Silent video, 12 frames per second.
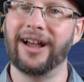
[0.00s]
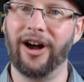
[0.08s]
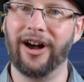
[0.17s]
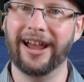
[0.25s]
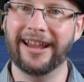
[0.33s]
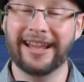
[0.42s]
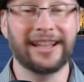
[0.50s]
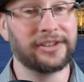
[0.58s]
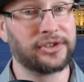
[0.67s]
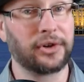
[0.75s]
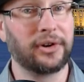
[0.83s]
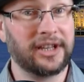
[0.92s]
Hi, and
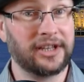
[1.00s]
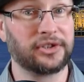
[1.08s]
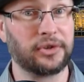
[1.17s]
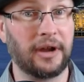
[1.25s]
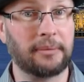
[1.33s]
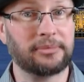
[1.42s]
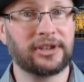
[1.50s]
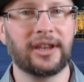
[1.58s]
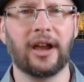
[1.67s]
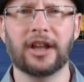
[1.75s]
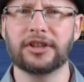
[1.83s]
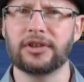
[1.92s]
sorry to interrupt.
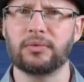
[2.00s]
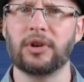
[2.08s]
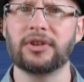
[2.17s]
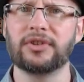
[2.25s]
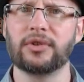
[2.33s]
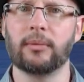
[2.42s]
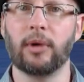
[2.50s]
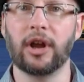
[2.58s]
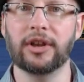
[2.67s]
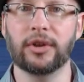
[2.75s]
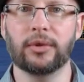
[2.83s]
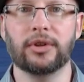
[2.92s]
I just wanted to
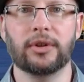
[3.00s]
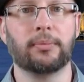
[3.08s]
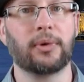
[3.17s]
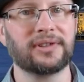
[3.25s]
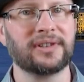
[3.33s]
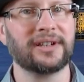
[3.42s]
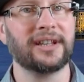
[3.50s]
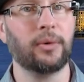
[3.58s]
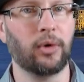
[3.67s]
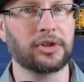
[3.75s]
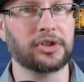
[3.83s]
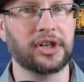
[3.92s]
remind you, you're presently
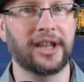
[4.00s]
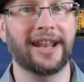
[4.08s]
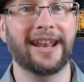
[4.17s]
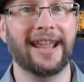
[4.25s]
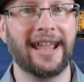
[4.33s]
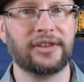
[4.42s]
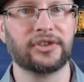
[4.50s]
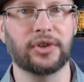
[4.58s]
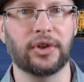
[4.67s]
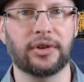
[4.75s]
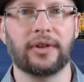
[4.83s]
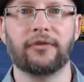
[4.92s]
watching an
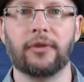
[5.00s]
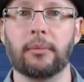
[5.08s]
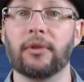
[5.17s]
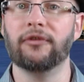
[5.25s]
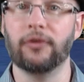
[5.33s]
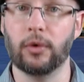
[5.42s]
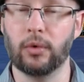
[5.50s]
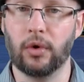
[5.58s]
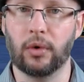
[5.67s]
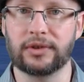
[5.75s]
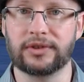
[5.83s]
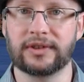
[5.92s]
excerpt from the full
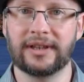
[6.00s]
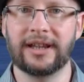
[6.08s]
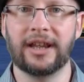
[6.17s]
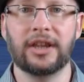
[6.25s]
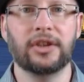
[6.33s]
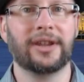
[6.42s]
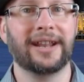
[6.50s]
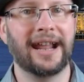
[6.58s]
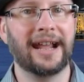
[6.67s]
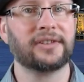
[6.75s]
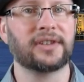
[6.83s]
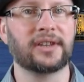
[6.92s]
course. You can
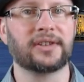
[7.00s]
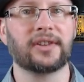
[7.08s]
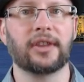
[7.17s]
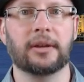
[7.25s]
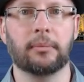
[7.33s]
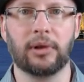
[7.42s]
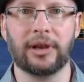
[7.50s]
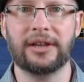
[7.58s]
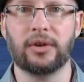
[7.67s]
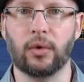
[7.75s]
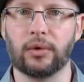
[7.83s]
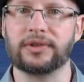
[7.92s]
access the complete
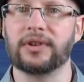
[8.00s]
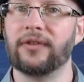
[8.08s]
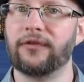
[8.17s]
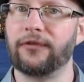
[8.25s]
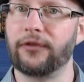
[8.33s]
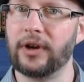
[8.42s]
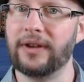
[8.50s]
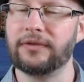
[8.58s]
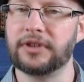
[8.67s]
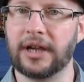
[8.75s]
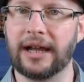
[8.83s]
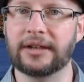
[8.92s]
course free of
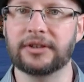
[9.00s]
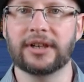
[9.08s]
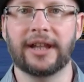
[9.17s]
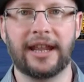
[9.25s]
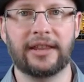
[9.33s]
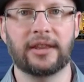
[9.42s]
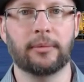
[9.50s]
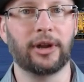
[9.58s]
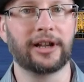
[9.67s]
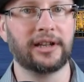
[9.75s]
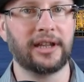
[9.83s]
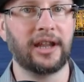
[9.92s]
charge either by
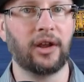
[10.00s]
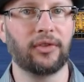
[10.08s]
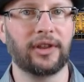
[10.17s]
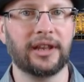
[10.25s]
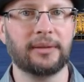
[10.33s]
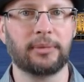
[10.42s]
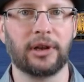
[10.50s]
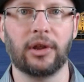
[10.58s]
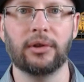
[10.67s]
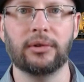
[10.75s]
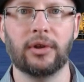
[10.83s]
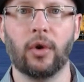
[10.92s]
clicking on the link
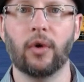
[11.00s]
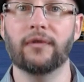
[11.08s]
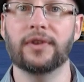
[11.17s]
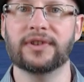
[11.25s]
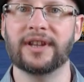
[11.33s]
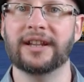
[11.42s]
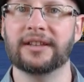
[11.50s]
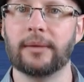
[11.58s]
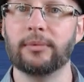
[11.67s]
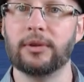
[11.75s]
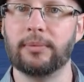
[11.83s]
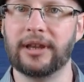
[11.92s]
below or visiting
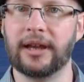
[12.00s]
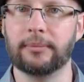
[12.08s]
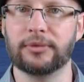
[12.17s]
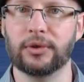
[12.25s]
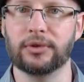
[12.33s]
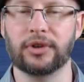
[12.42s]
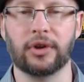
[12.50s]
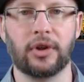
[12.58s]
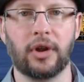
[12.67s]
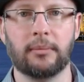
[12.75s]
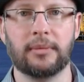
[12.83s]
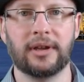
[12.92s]

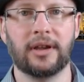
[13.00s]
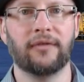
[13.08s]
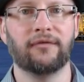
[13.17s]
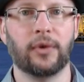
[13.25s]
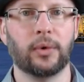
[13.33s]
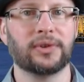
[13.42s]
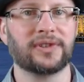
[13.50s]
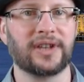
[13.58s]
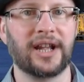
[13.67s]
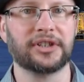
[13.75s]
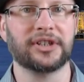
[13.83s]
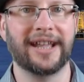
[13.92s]

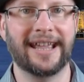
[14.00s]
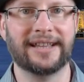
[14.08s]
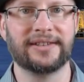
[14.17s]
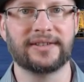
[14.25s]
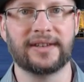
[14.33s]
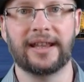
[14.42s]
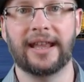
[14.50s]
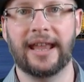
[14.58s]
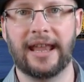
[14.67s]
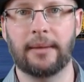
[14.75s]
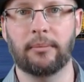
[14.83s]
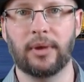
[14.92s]

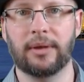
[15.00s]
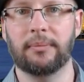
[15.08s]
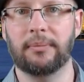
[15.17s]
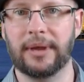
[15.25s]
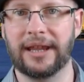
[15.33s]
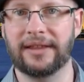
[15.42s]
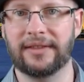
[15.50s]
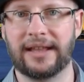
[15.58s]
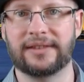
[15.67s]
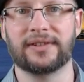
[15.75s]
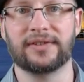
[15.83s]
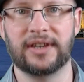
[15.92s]
wpupdo.com/SMB.
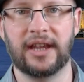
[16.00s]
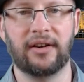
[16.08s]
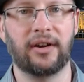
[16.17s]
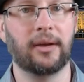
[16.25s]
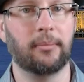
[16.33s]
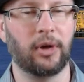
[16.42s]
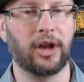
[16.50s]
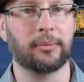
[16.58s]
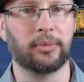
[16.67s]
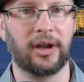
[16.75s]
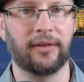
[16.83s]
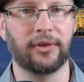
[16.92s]
That's Sierra Mike
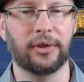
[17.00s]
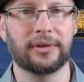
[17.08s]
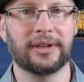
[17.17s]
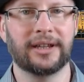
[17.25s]
Bravo.